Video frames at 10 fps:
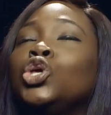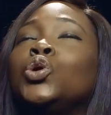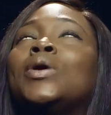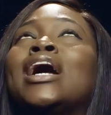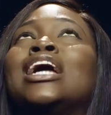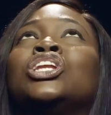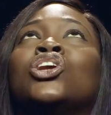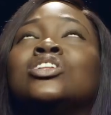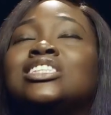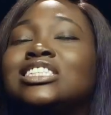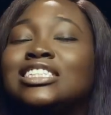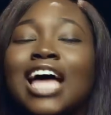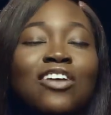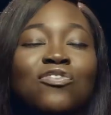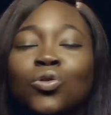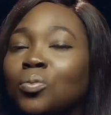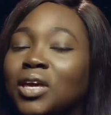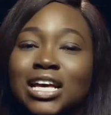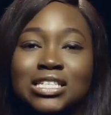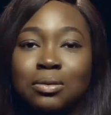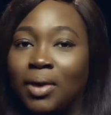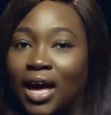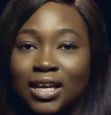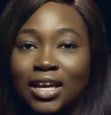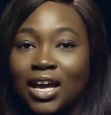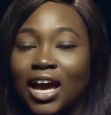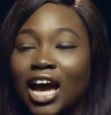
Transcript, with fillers: You cannot stifle me as a man.